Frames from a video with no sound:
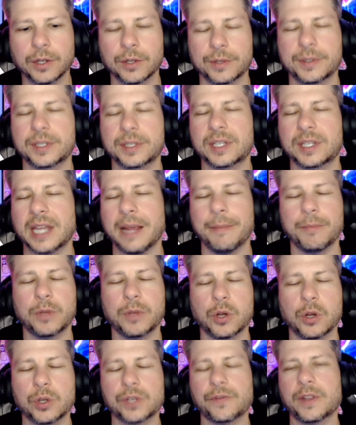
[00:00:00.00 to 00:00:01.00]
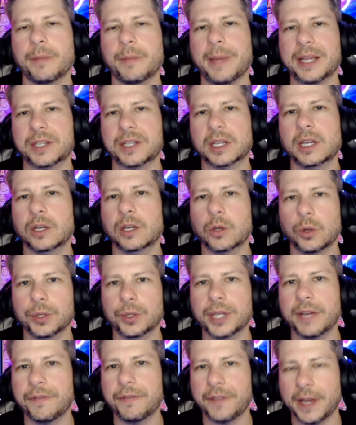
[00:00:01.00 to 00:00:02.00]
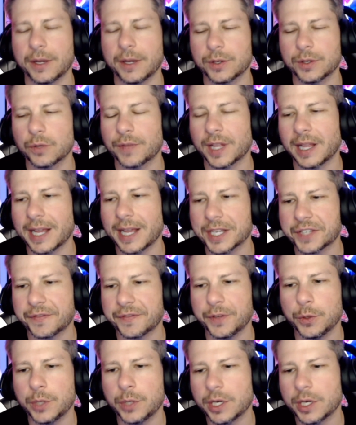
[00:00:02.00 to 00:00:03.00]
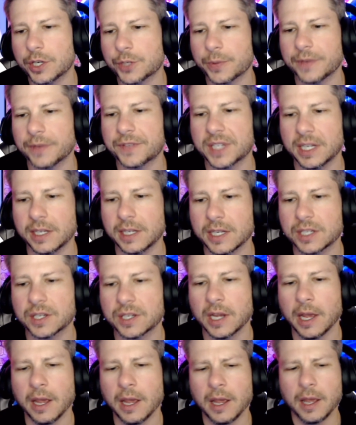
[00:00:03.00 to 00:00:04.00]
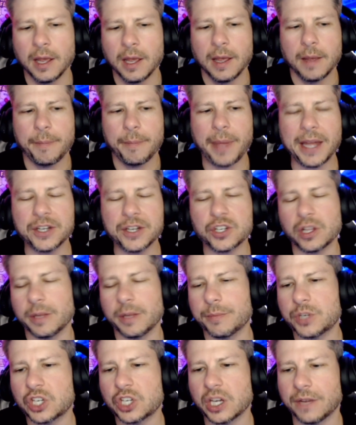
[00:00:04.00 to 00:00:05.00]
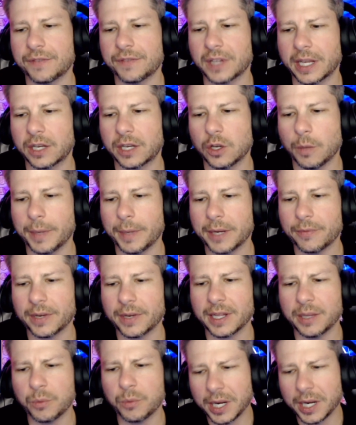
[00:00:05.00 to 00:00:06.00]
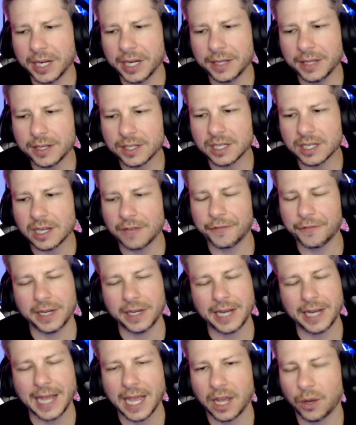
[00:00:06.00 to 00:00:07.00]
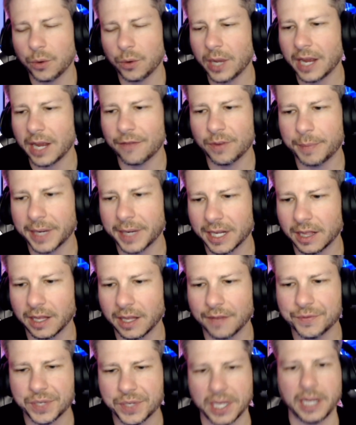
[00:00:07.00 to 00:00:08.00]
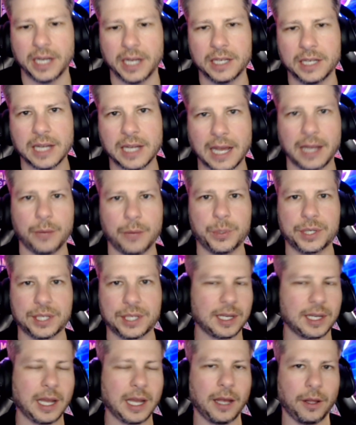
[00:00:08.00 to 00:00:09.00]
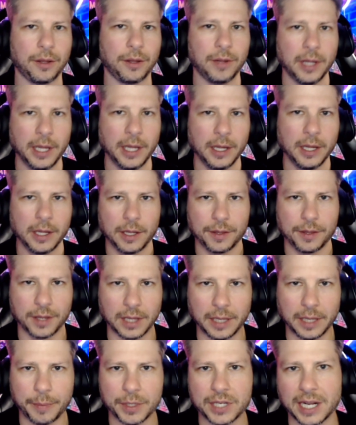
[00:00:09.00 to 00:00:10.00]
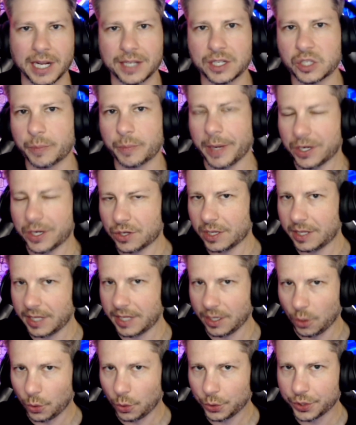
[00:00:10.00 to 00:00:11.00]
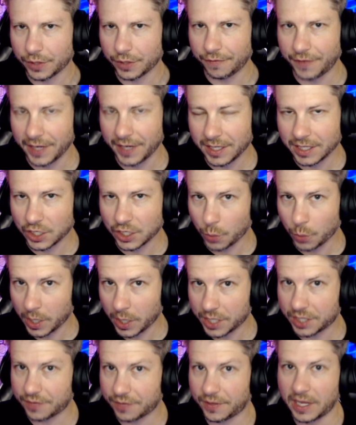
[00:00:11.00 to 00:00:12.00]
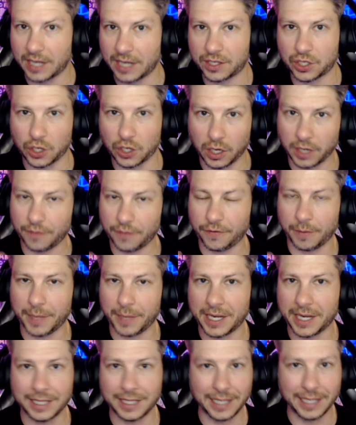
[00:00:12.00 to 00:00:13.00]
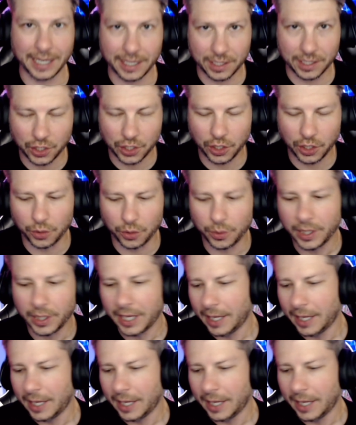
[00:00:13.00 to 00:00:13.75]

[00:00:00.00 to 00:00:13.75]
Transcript: Same goes for the Mexican gold I found. Over the last few years, we've seen this pendulum shift. Like, nobody really wanted this stuff, and now everybody loves it. And I would sell the Libertads, especially the older vintage ones that started from 1982.